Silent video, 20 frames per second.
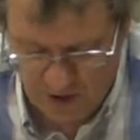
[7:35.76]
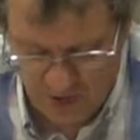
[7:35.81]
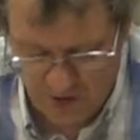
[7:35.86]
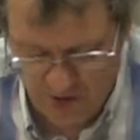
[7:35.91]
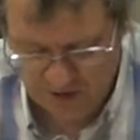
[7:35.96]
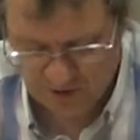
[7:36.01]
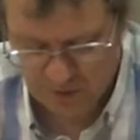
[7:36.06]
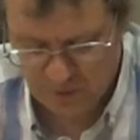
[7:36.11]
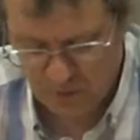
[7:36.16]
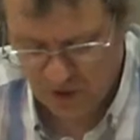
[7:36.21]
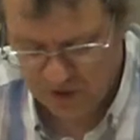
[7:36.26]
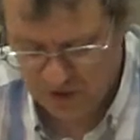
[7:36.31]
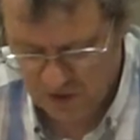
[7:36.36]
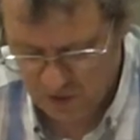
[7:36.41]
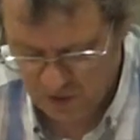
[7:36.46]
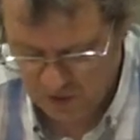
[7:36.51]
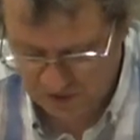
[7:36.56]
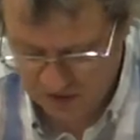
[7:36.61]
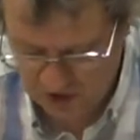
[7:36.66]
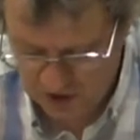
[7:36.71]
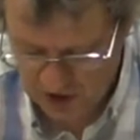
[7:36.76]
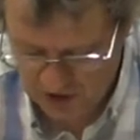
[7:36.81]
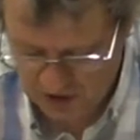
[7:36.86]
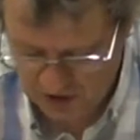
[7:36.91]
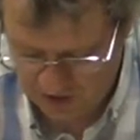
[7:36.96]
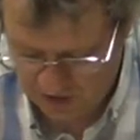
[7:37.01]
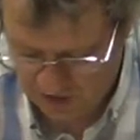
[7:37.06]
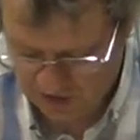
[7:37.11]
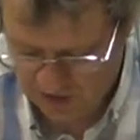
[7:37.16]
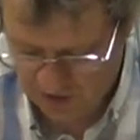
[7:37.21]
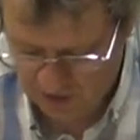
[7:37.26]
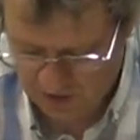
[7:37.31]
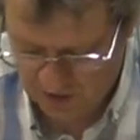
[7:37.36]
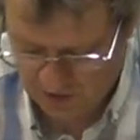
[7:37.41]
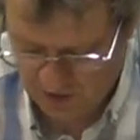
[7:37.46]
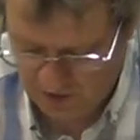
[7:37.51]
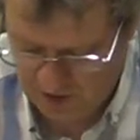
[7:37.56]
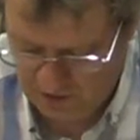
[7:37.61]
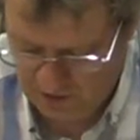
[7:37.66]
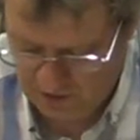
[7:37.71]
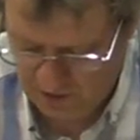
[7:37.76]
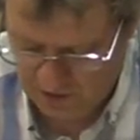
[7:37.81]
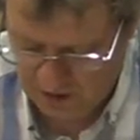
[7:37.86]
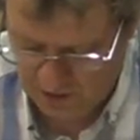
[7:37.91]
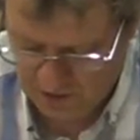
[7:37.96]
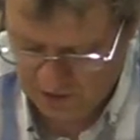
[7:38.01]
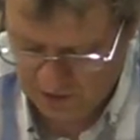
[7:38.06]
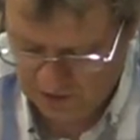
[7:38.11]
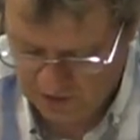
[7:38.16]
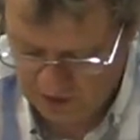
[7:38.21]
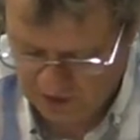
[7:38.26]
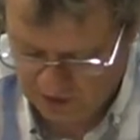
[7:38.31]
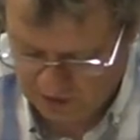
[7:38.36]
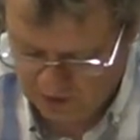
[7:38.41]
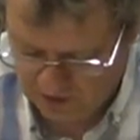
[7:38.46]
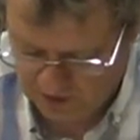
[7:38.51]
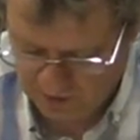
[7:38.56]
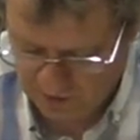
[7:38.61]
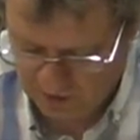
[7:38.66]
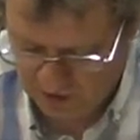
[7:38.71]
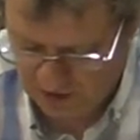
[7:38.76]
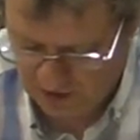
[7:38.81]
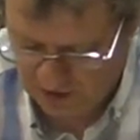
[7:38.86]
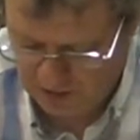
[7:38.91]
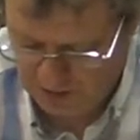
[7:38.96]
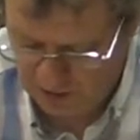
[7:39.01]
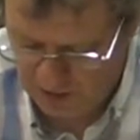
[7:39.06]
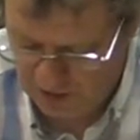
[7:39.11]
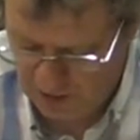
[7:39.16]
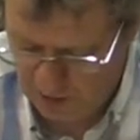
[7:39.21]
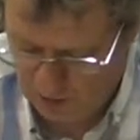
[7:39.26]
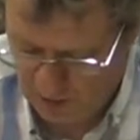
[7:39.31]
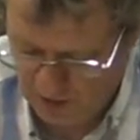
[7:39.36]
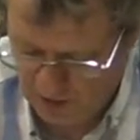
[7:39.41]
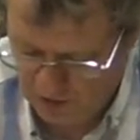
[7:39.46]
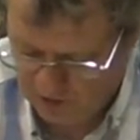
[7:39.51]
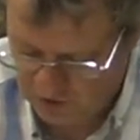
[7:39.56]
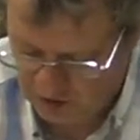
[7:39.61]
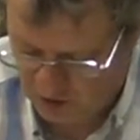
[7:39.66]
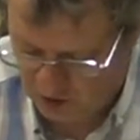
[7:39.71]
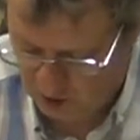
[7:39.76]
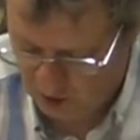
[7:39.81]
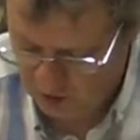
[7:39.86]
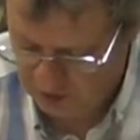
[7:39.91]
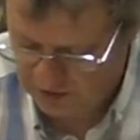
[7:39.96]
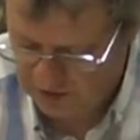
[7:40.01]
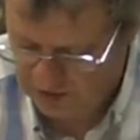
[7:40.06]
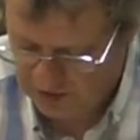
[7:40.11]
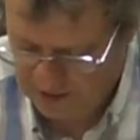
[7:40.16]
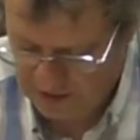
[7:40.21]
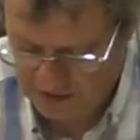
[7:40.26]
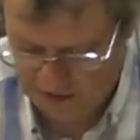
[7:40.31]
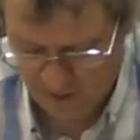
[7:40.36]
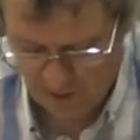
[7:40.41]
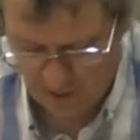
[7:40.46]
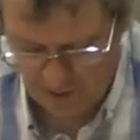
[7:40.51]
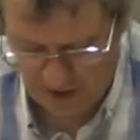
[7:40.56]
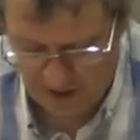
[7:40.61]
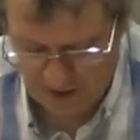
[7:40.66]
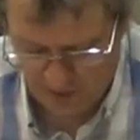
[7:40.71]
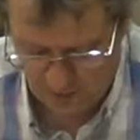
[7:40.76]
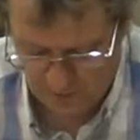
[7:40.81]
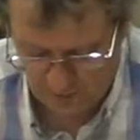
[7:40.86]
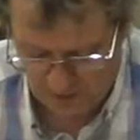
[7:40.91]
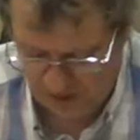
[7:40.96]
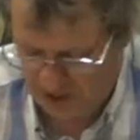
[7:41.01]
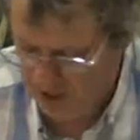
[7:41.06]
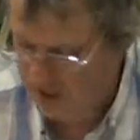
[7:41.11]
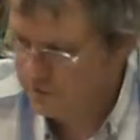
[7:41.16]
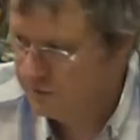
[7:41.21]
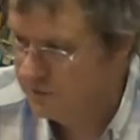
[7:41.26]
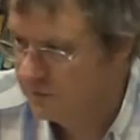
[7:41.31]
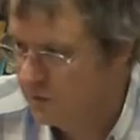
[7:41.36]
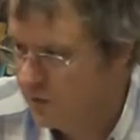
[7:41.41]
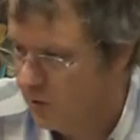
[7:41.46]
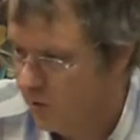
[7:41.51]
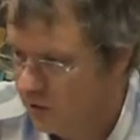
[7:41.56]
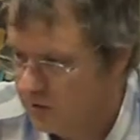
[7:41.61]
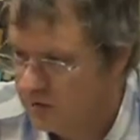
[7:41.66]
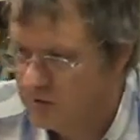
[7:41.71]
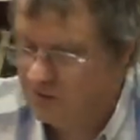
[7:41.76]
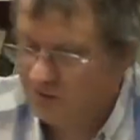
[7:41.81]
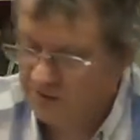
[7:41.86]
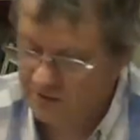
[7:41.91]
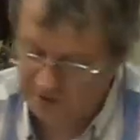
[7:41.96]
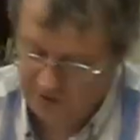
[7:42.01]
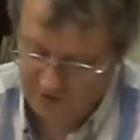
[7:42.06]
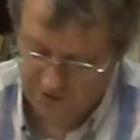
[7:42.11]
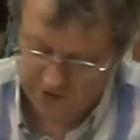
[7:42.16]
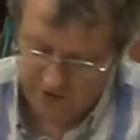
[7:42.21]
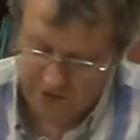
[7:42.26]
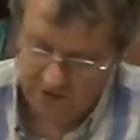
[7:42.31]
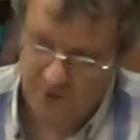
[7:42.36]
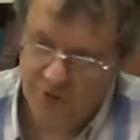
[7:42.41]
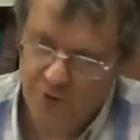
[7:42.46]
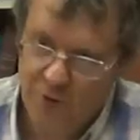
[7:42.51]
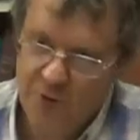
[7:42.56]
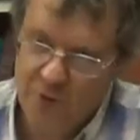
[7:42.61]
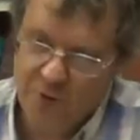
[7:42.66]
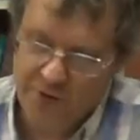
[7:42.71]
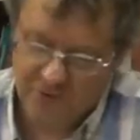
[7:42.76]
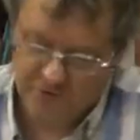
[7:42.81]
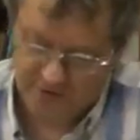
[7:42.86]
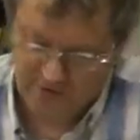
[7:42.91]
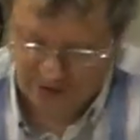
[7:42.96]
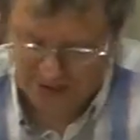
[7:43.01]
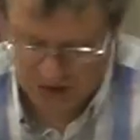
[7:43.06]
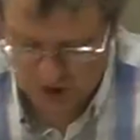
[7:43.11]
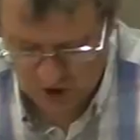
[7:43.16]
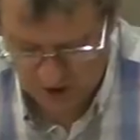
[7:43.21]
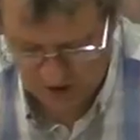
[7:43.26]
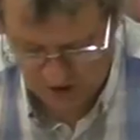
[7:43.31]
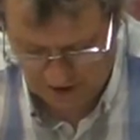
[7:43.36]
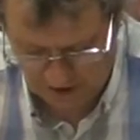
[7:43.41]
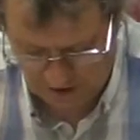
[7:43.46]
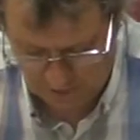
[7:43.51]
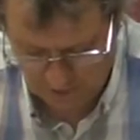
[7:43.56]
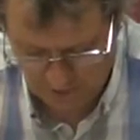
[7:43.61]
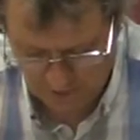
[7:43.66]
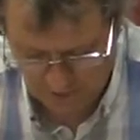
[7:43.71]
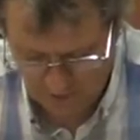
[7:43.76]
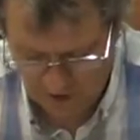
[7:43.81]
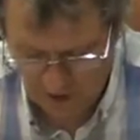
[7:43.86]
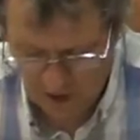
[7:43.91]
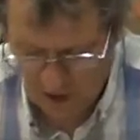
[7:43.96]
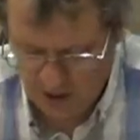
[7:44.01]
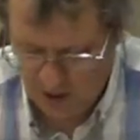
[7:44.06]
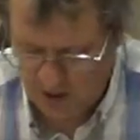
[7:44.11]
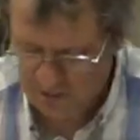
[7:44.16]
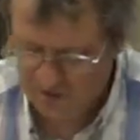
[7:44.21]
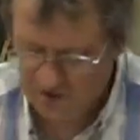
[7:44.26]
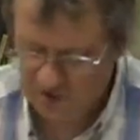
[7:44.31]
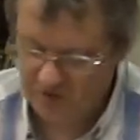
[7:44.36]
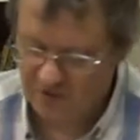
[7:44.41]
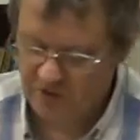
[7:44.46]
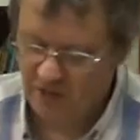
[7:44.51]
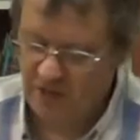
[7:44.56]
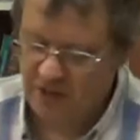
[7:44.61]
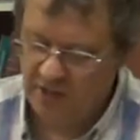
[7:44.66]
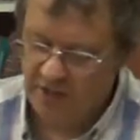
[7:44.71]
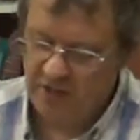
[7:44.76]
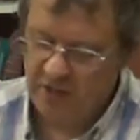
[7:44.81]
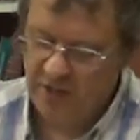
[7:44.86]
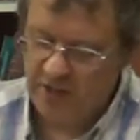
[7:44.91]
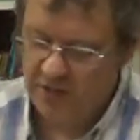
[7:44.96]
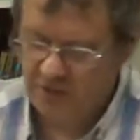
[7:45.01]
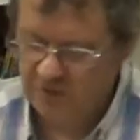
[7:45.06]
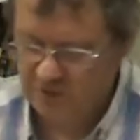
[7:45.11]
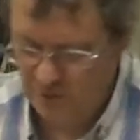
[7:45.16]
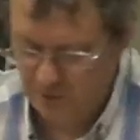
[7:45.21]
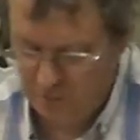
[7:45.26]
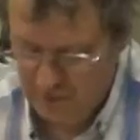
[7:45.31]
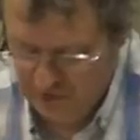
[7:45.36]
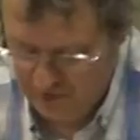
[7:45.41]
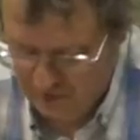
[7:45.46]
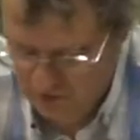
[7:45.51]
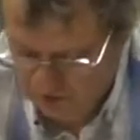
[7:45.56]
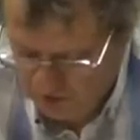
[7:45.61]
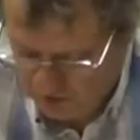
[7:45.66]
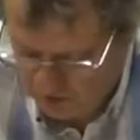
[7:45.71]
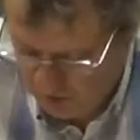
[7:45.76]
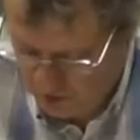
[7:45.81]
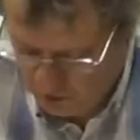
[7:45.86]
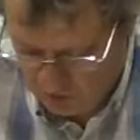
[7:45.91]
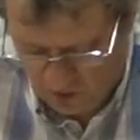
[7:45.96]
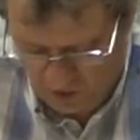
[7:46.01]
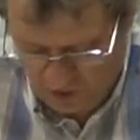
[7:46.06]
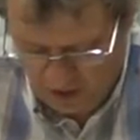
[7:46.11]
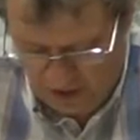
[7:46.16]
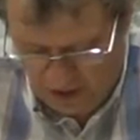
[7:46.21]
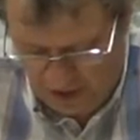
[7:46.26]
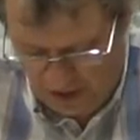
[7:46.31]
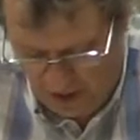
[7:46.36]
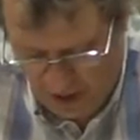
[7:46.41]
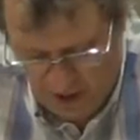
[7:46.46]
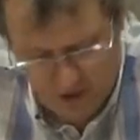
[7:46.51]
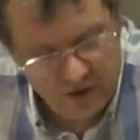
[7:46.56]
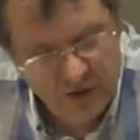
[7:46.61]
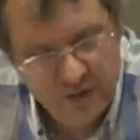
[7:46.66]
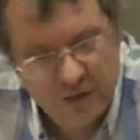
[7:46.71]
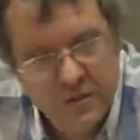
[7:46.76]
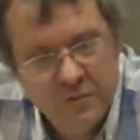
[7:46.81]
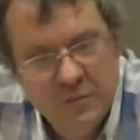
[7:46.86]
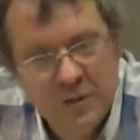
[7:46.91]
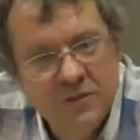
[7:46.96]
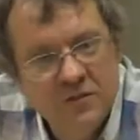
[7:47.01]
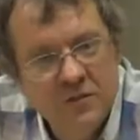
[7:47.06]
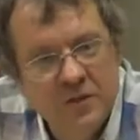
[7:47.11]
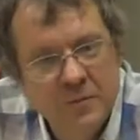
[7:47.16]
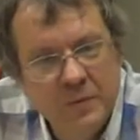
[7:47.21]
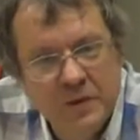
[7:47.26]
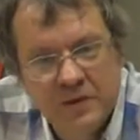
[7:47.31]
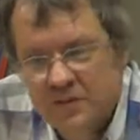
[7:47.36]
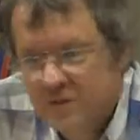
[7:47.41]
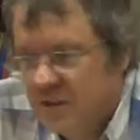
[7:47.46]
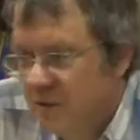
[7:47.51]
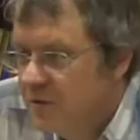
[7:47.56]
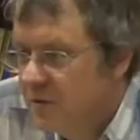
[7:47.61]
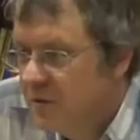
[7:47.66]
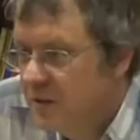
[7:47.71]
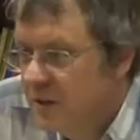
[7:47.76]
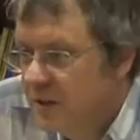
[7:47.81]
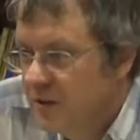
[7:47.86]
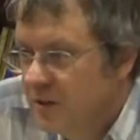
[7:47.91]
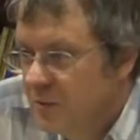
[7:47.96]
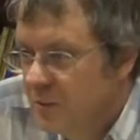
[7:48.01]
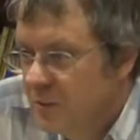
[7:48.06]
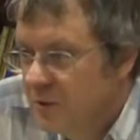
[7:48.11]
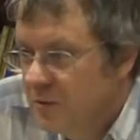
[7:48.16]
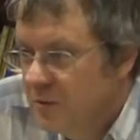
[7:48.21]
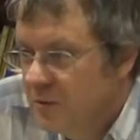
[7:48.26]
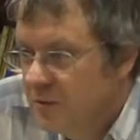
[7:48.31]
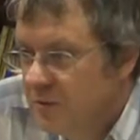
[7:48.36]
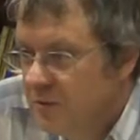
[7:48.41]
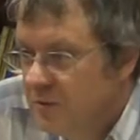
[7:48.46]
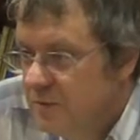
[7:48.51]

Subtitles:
This modern religion is similar in many ways to older claims made on behalf of God. So at least I have a humanist connection here. If society is omniscient and good, how can there be so much suffering in the world?